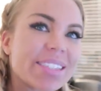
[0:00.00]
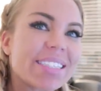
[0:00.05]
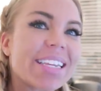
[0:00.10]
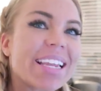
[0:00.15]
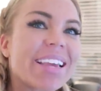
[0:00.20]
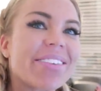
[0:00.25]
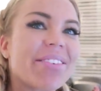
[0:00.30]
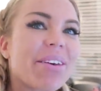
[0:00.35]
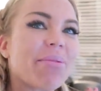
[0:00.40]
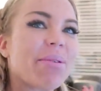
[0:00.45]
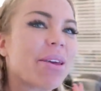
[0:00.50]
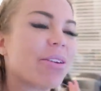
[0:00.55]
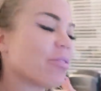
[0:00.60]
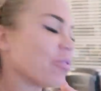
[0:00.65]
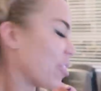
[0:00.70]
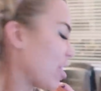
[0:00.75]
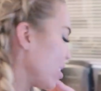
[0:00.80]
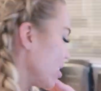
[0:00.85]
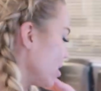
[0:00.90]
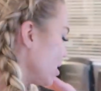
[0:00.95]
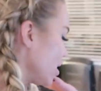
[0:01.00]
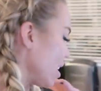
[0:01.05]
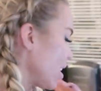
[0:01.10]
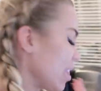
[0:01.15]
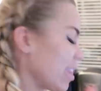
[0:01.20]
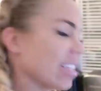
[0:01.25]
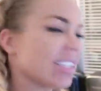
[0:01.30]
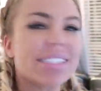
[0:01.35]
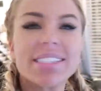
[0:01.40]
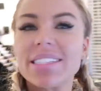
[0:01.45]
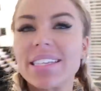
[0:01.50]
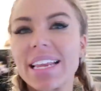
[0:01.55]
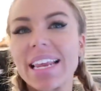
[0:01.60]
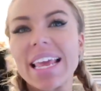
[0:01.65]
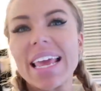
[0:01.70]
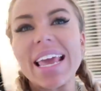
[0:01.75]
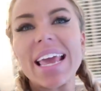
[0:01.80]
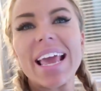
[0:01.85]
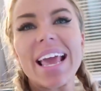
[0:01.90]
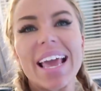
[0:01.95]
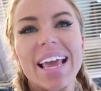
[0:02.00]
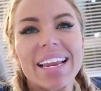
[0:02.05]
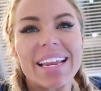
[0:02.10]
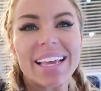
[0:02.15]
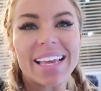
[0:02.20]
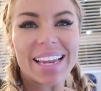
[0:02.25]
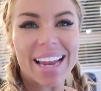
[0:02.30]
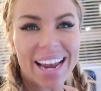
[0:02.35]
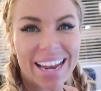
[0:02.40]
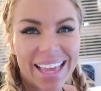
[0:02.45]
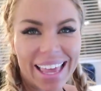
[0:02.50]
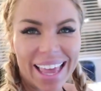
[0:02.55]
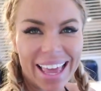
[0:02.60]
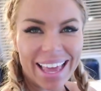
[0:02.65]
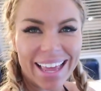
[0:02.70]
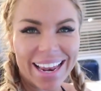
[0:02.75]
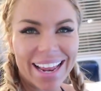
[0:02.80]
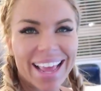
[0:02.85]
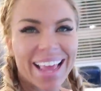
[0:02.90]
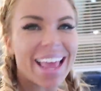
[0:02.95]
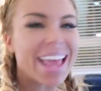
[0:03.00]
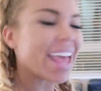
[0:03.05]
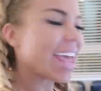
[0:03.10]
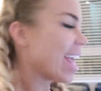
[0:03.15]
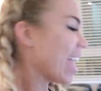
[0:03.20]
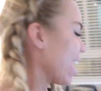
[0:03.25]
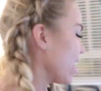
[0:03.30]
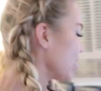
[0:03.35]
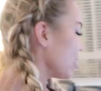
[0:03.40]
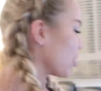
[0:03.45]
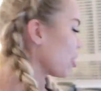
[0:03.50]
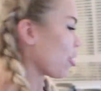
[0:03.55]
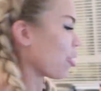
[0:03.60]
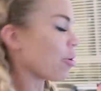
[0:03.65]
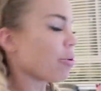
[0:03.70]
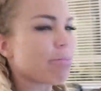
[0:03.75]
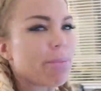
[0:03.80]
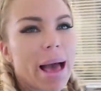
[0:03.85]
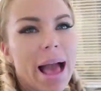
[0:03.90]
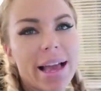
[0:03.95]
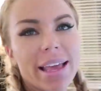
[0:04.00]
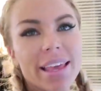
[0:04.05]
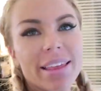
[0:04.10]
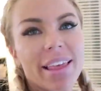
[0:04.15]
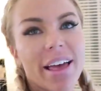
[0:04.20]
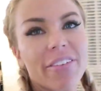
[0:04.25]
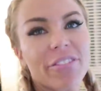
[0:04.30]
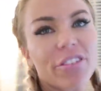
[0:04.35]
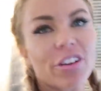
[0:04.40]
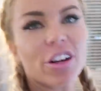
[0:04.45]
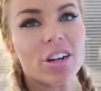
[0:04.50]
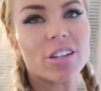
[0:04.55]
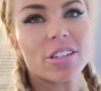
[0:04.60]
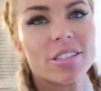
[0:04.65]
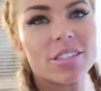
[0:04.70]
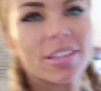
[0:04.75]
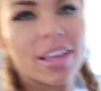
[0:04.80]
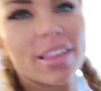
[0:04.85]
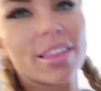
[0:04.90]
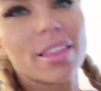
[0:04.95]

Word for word: visiting family and friends in the city and in Connecticut. So packing that first